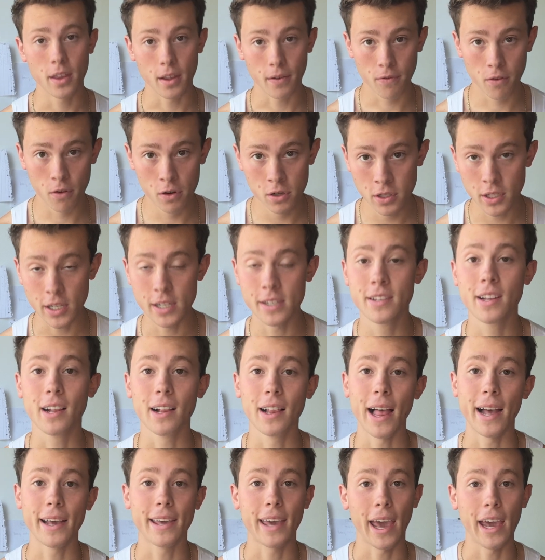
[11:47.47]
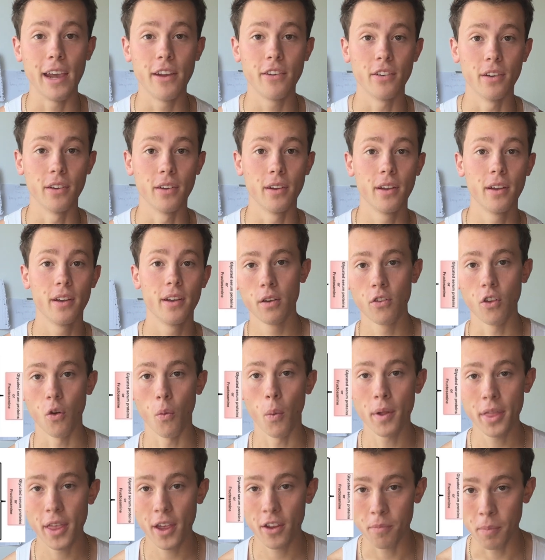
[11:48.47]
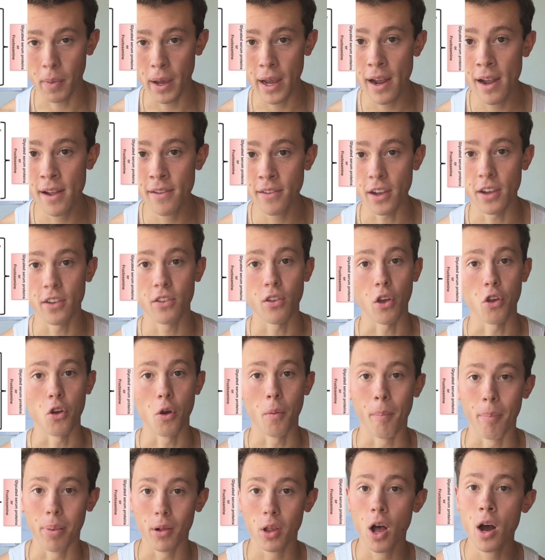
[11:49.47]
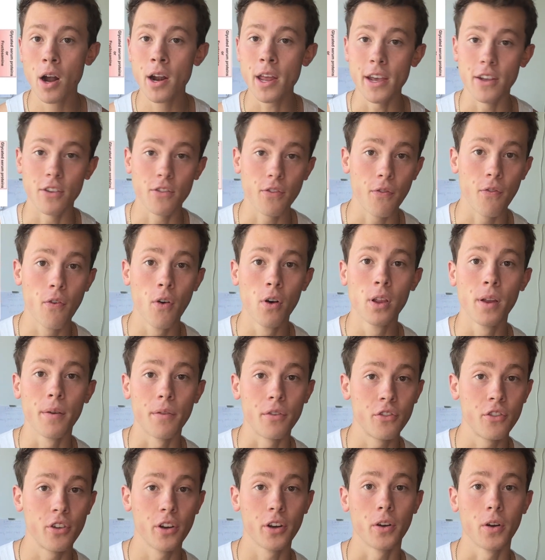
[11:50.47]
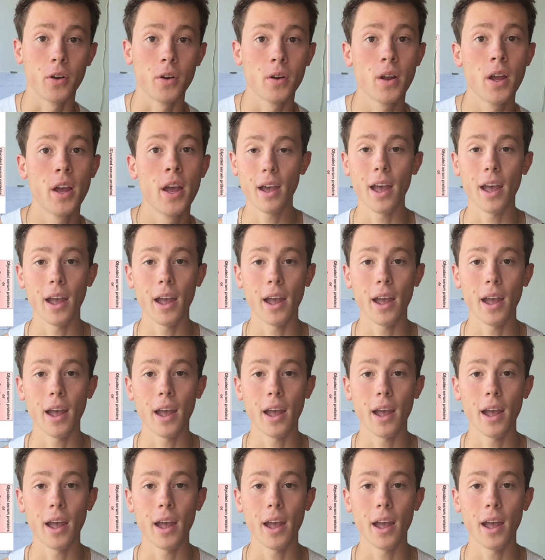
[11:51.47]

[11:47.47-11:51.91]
The first is glycation. So what that means is your blood is full of sugar.